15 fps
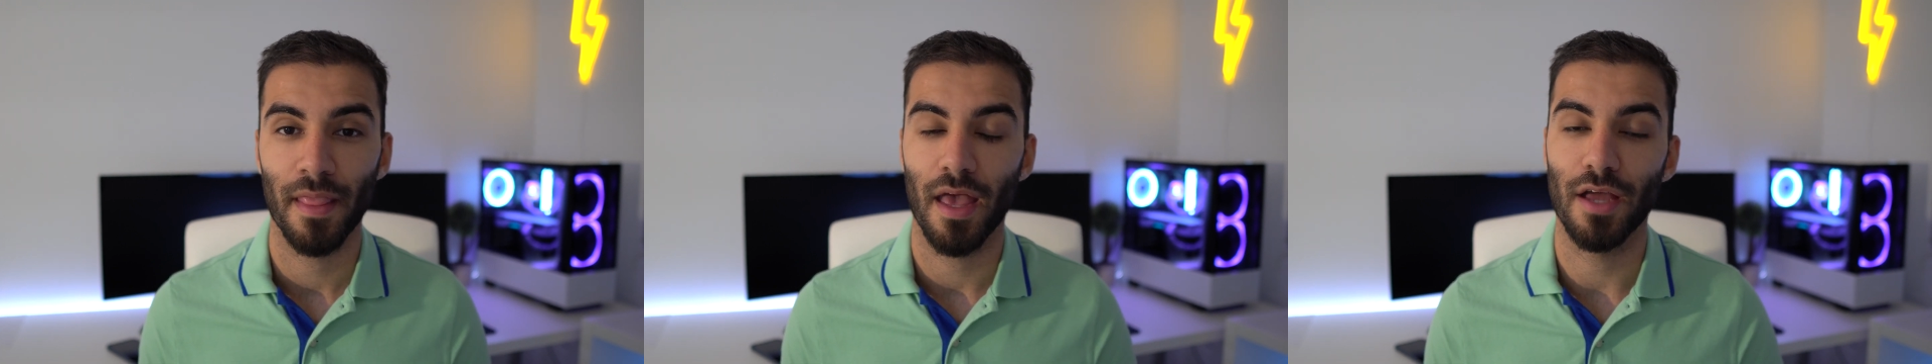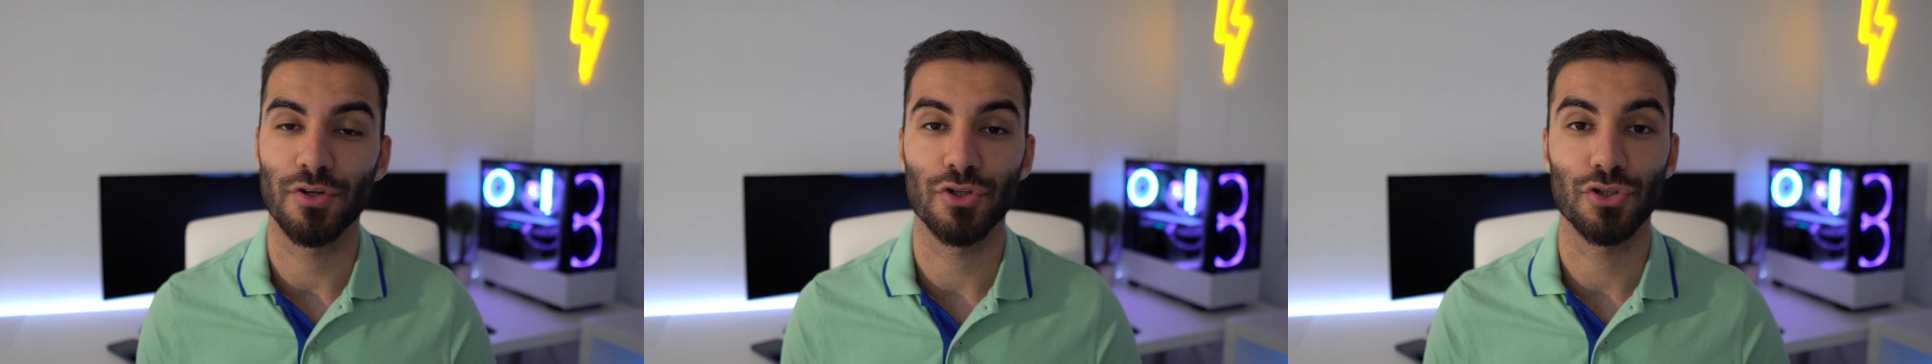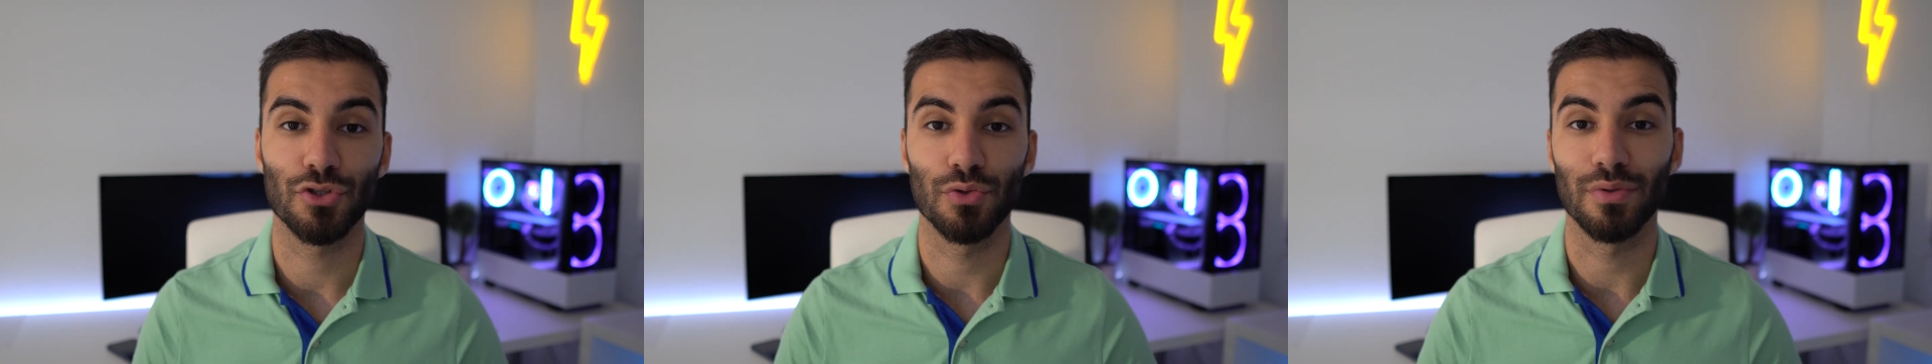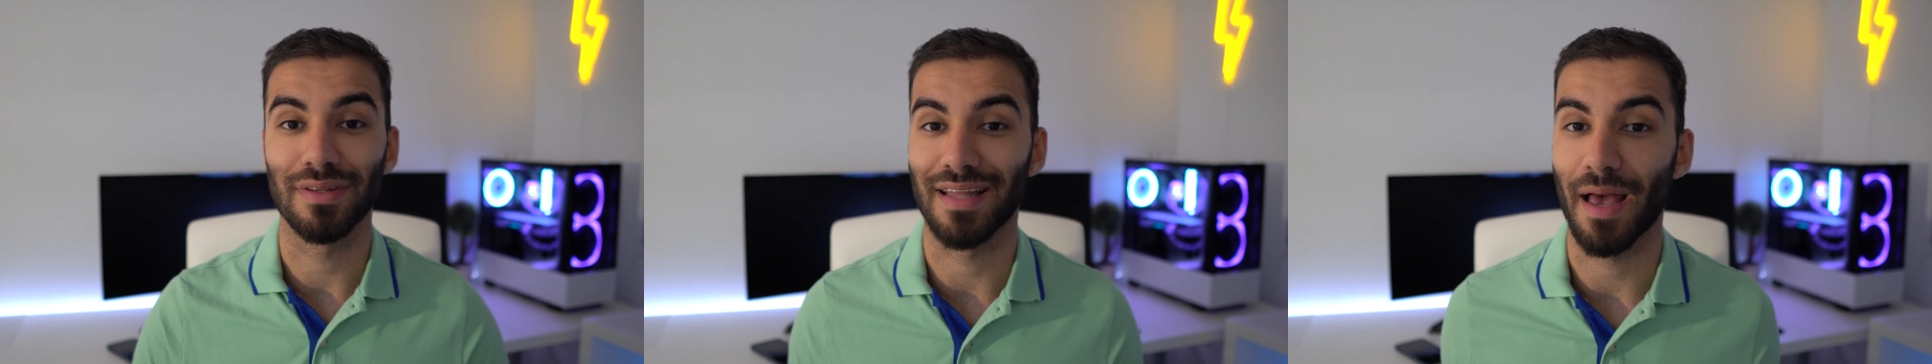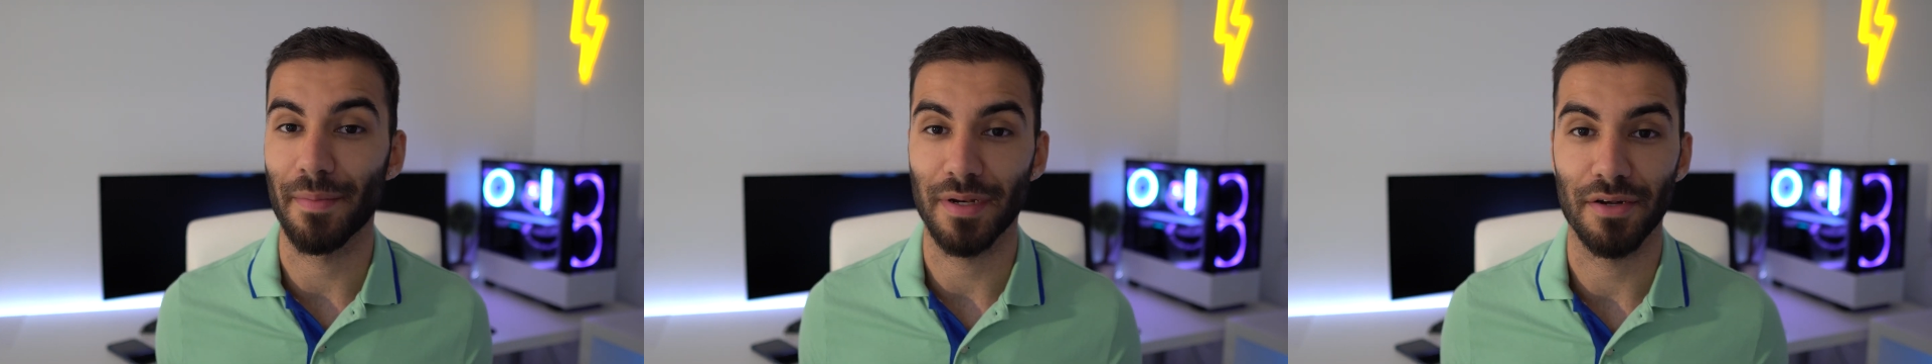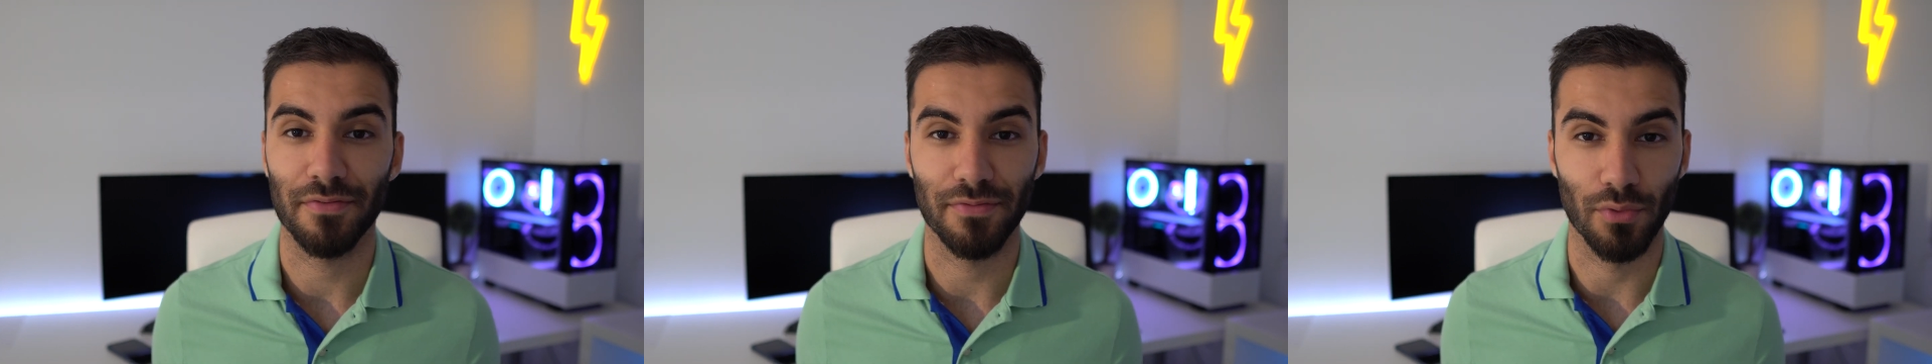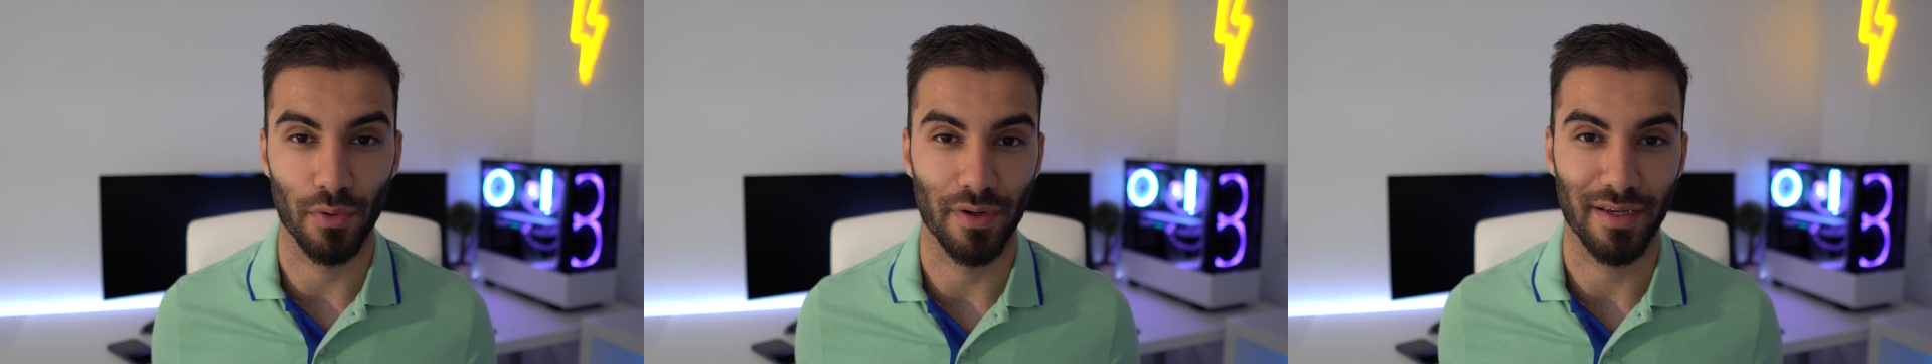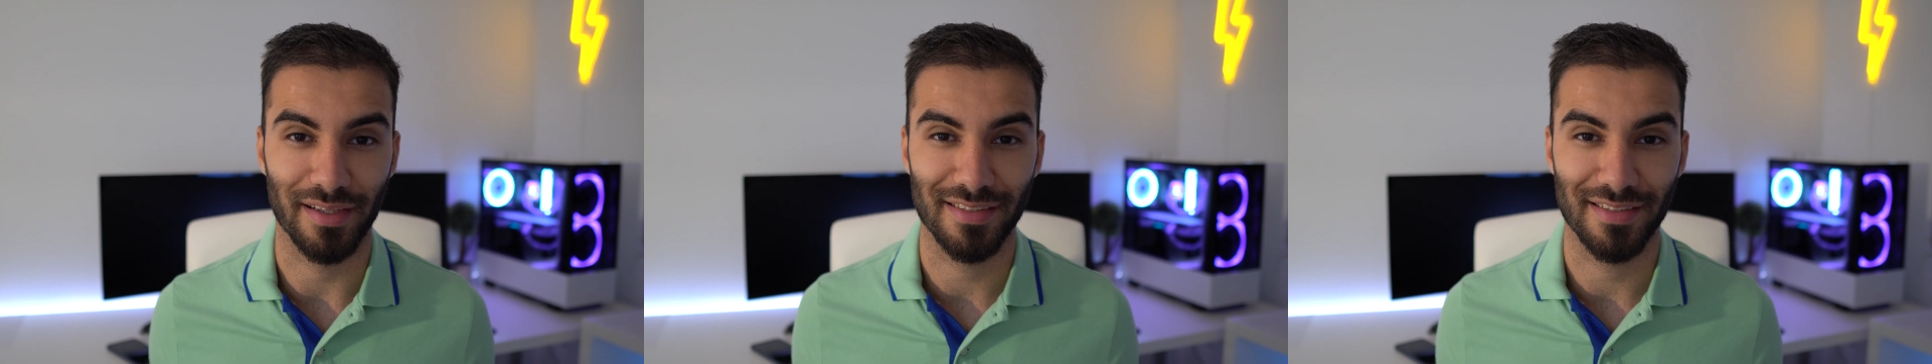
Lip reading: and just do laminate flooring